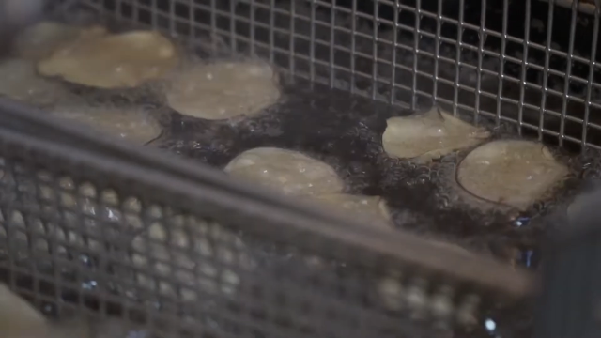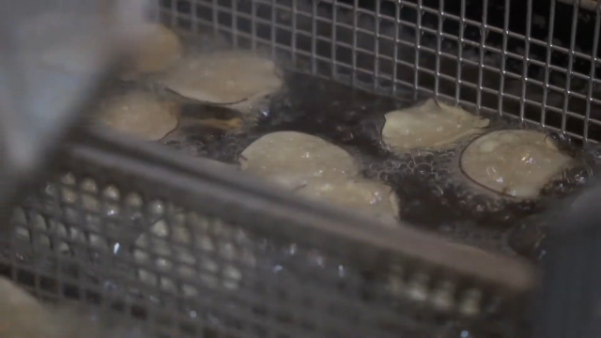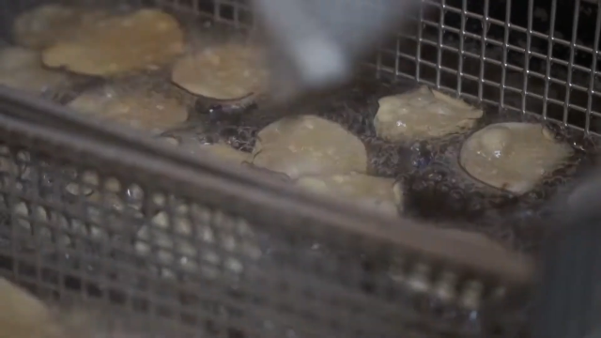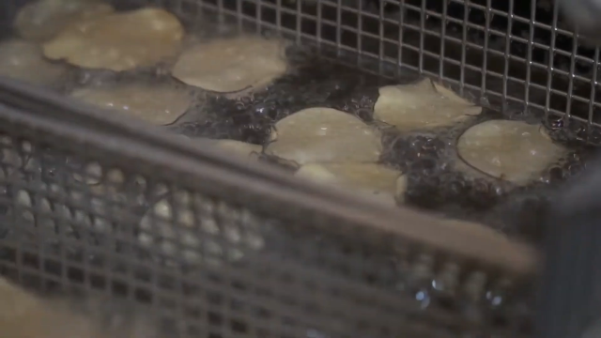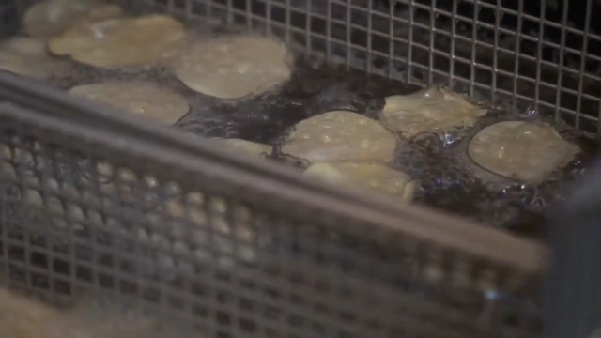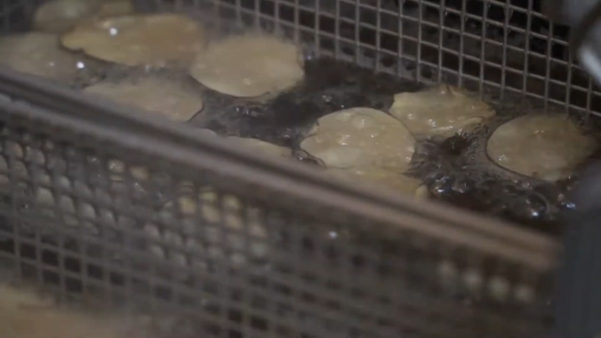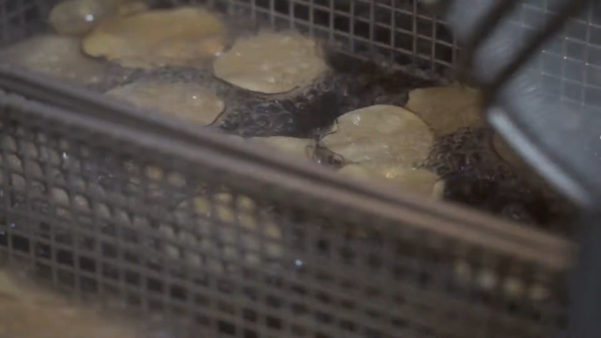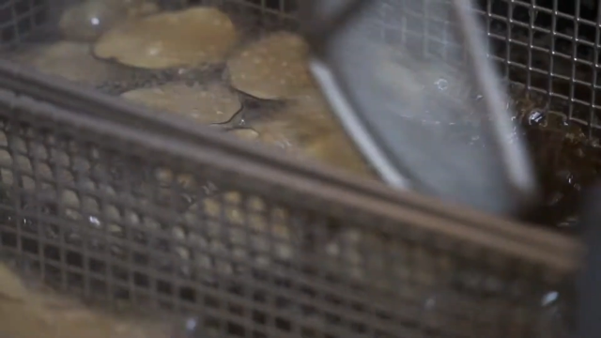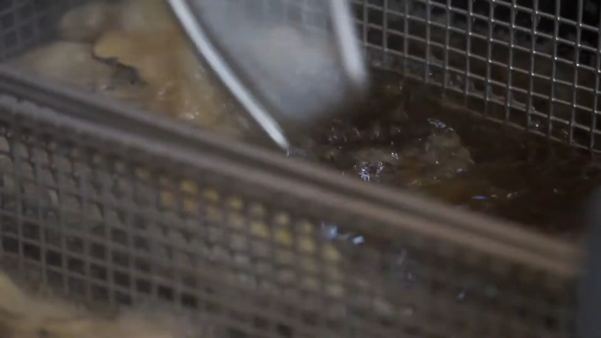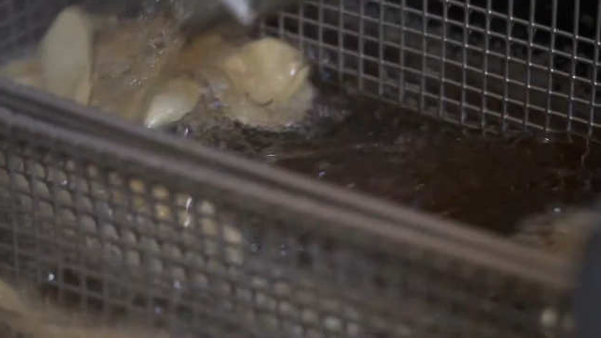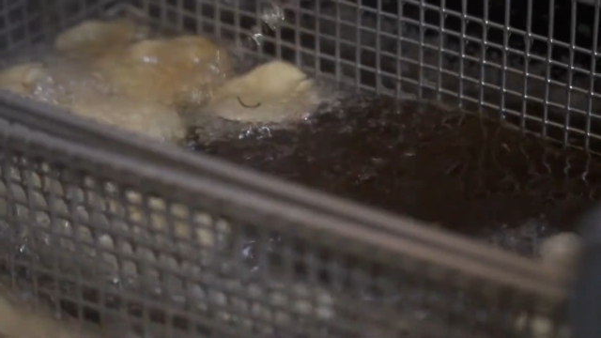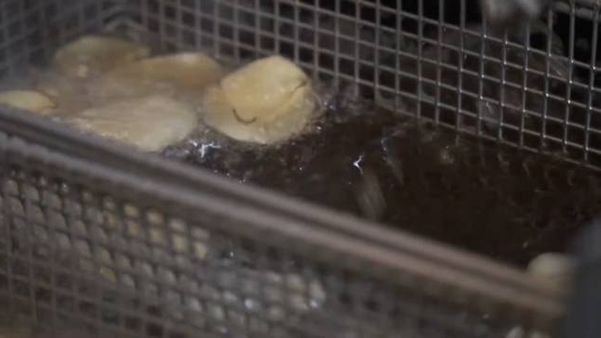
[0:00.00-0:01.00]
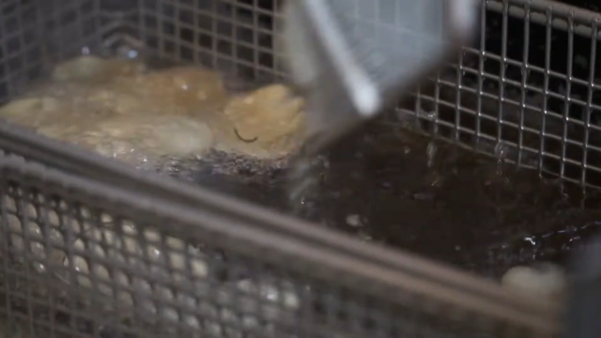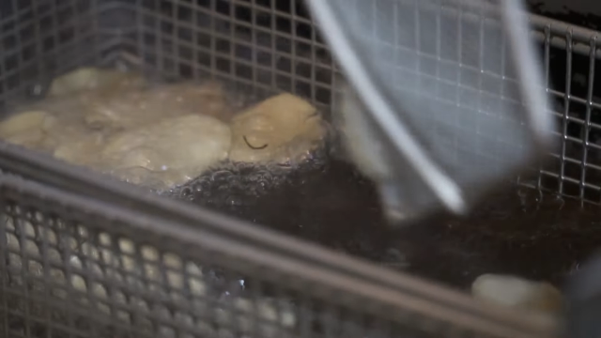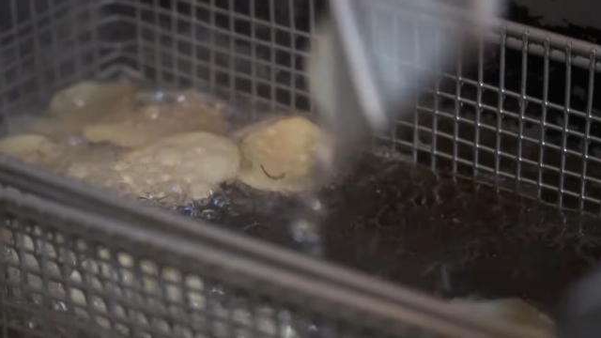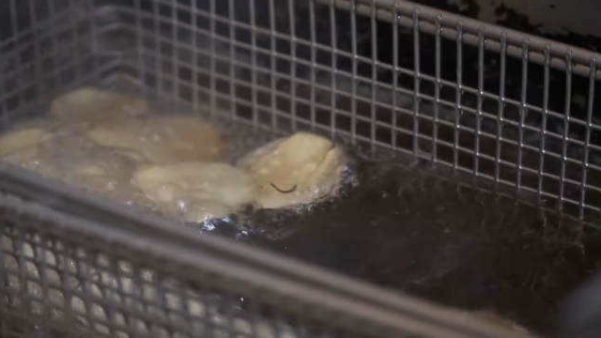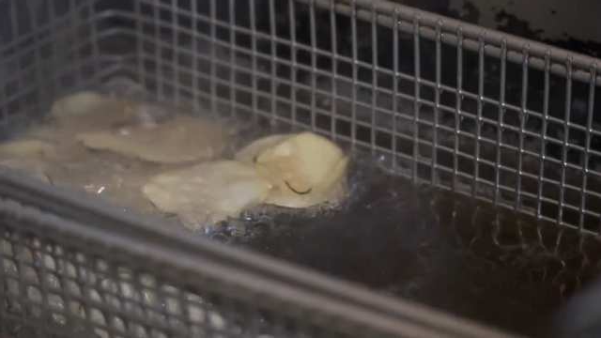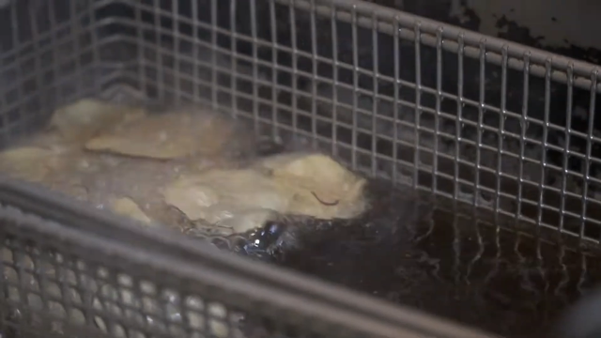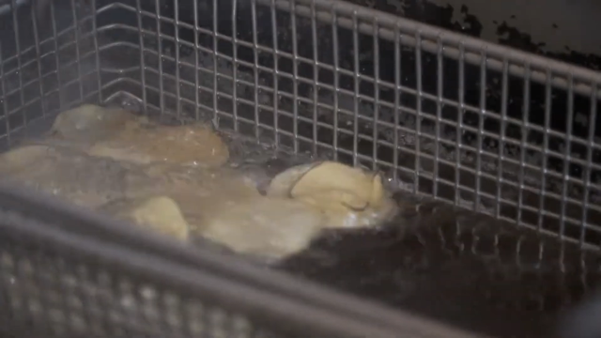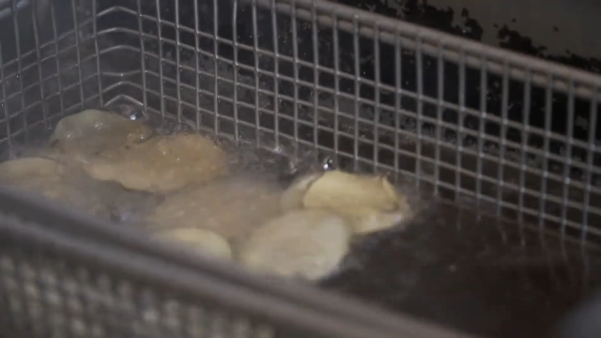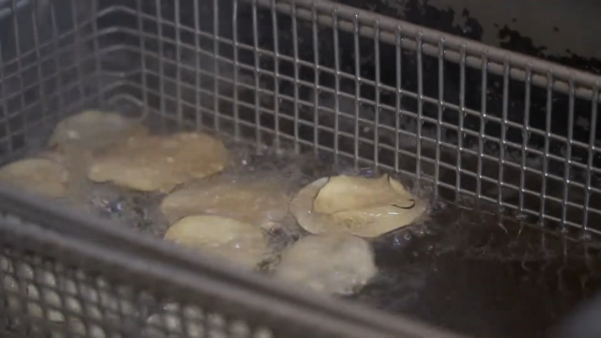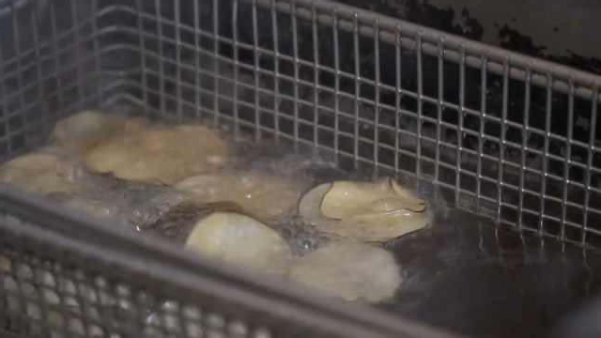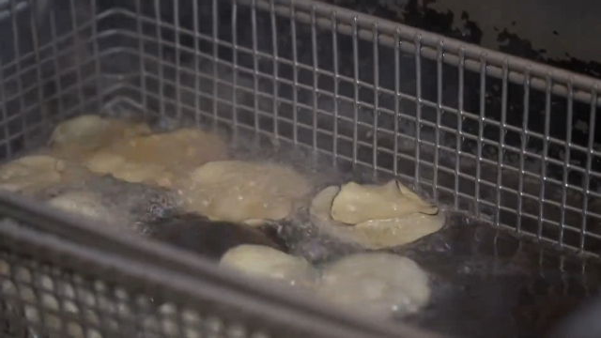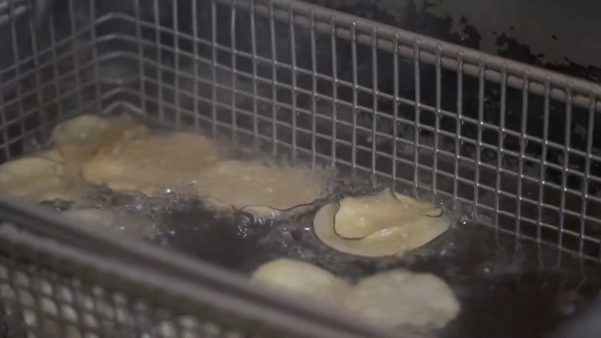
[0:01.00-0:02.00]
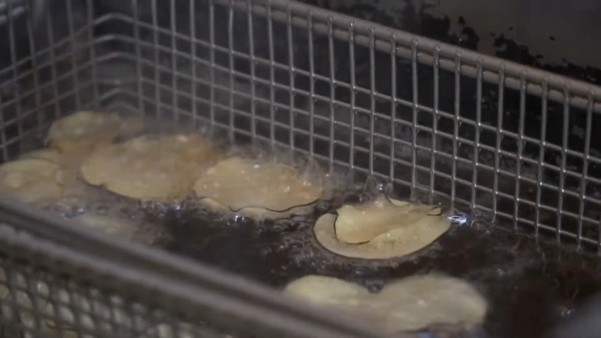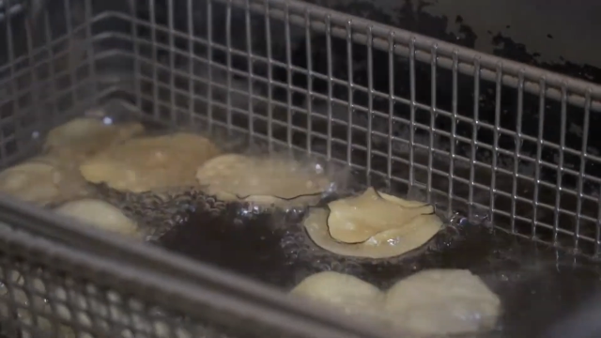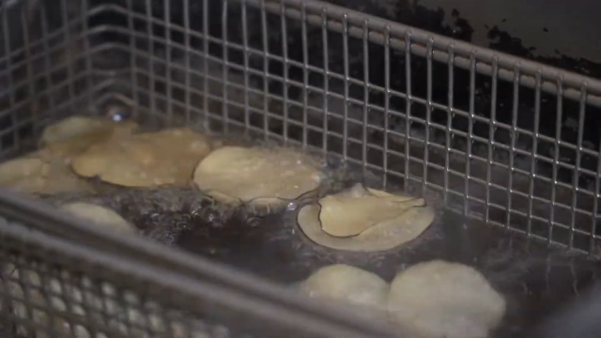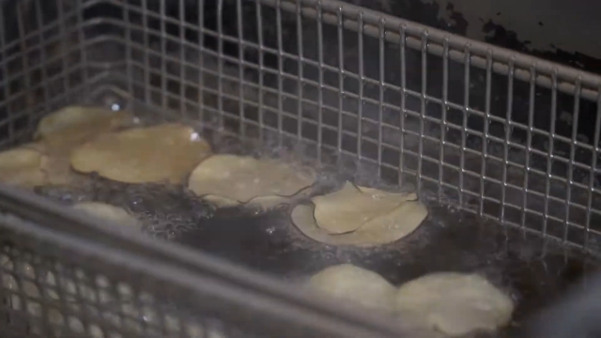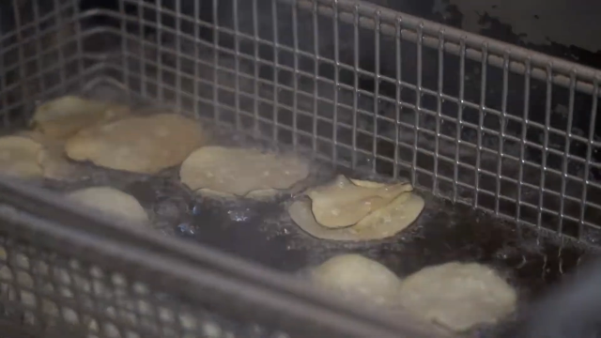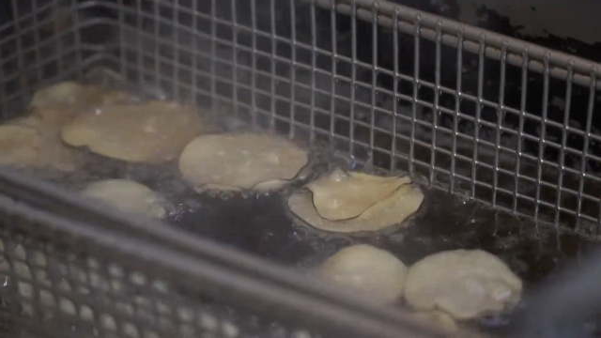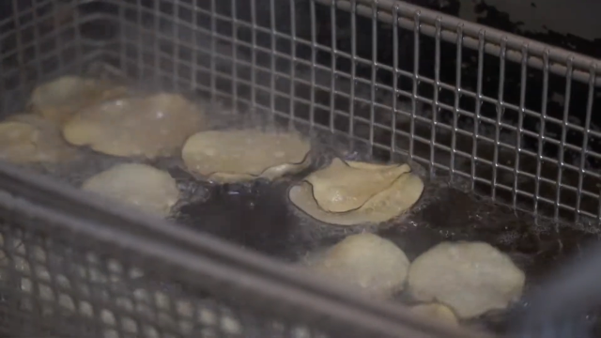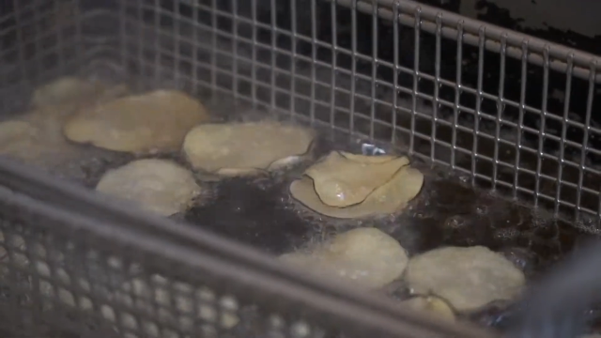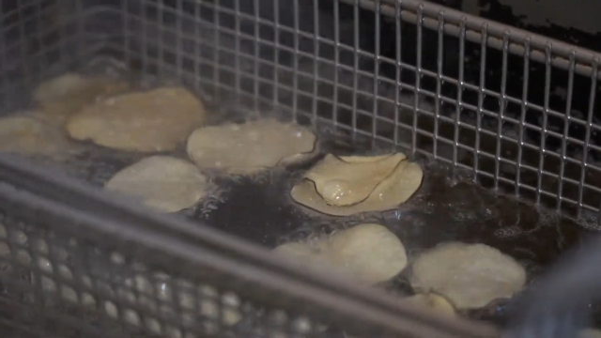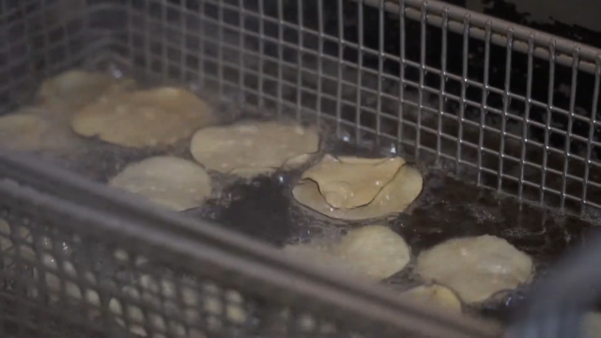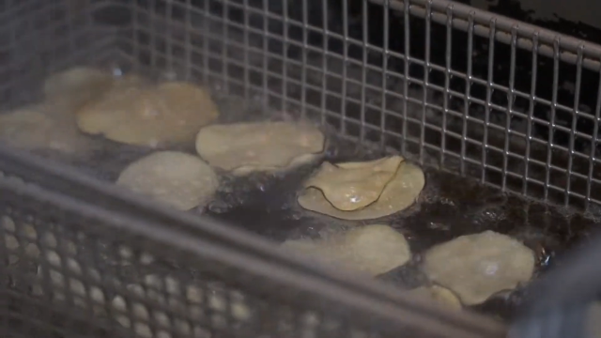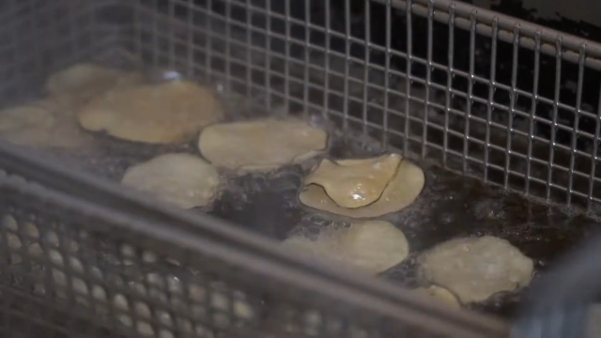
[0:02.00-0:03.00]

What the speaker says: [unreadable: no face in view]